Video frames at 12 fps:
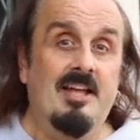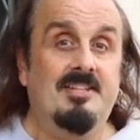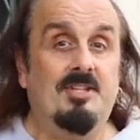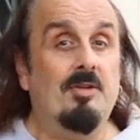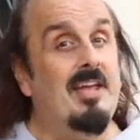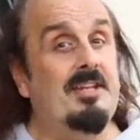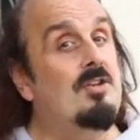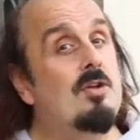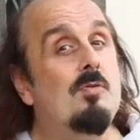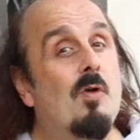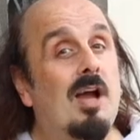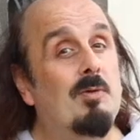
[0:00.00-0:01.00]
so they
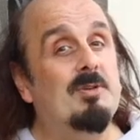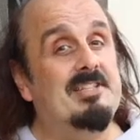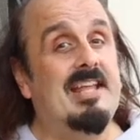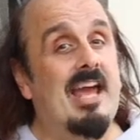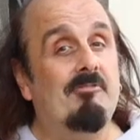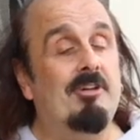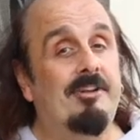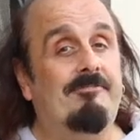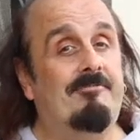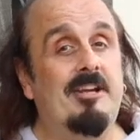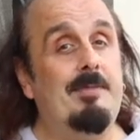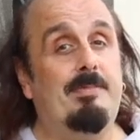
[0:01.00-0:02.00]
knew I was there on a
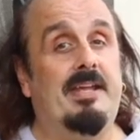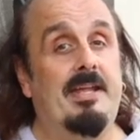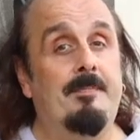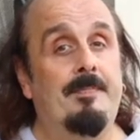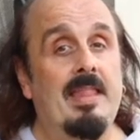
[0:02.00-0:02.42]
freebie,